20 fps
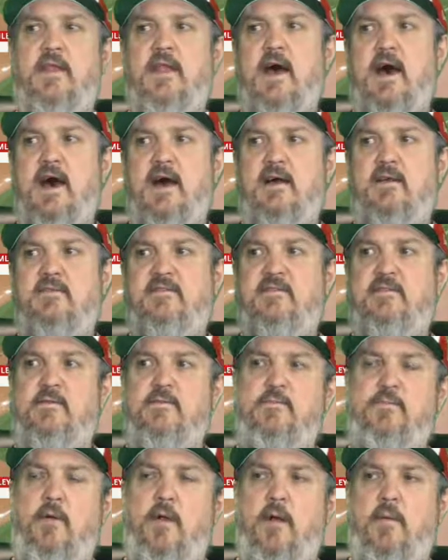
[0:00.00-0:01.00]
the dice and
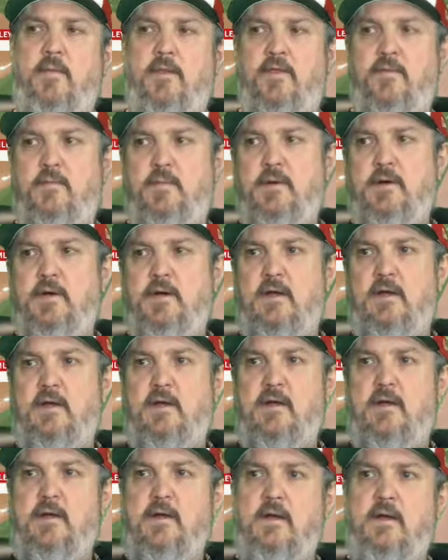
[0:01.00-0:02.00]
probably the book,
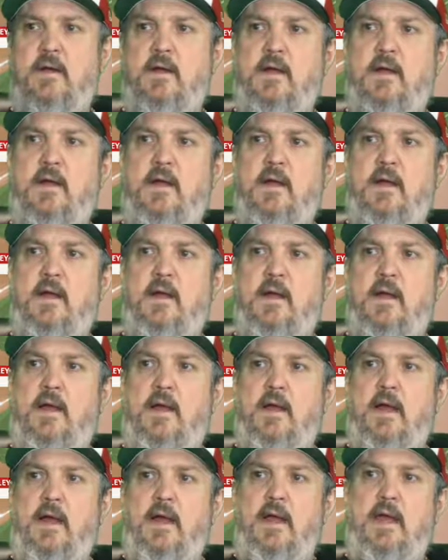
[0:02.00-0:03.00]

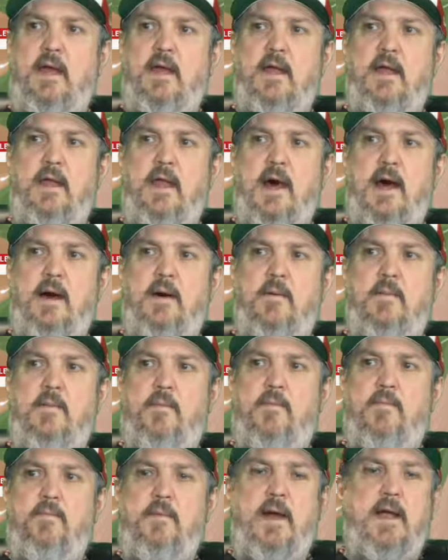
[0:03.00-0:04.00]
and I
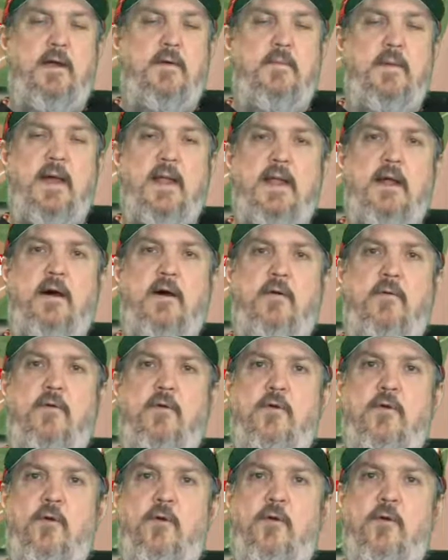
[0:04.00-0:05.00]
may or may not
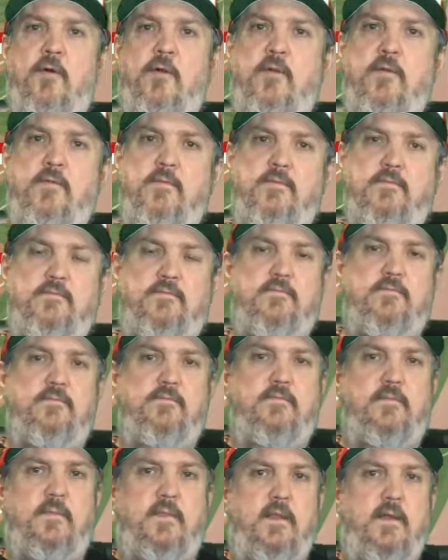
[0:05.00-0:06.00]
record
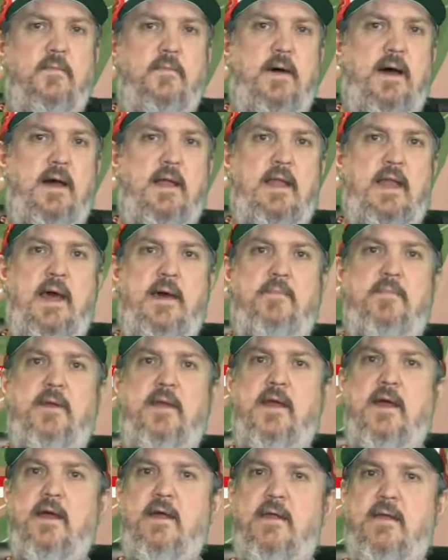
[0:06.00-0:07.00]
my
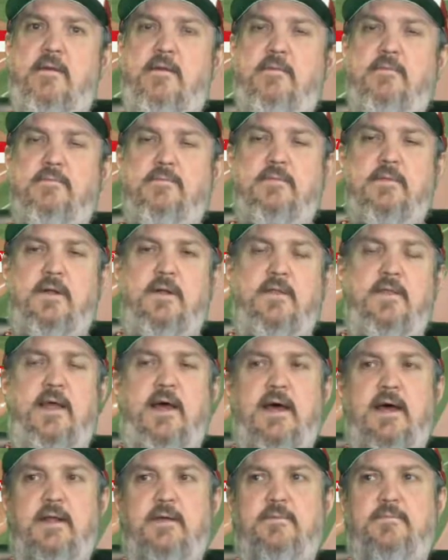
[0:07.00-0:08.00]
nappy head on
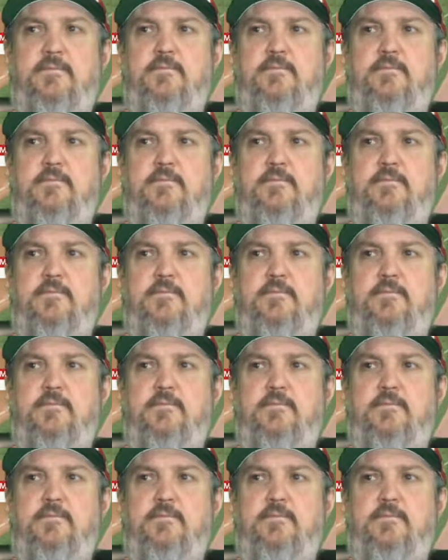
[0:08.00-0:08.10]
that.